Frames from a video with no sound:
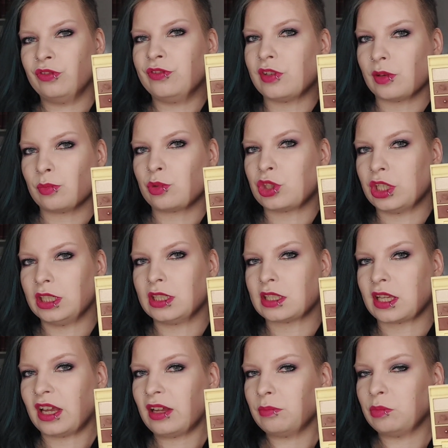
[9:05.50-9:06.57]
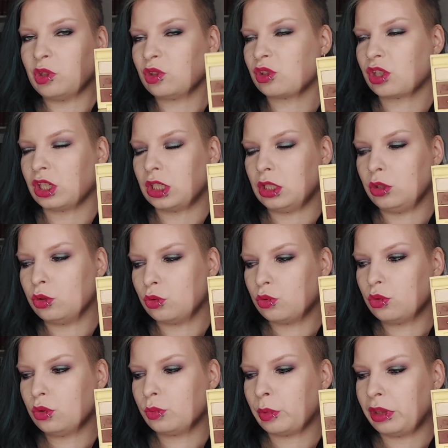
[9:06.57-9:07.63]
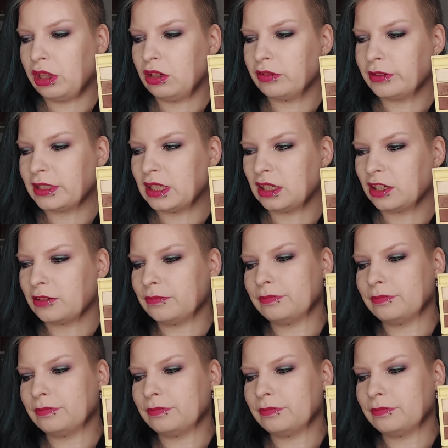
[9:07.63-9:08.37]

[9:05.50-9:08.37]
some shades I'm not gonna use, but then I was like,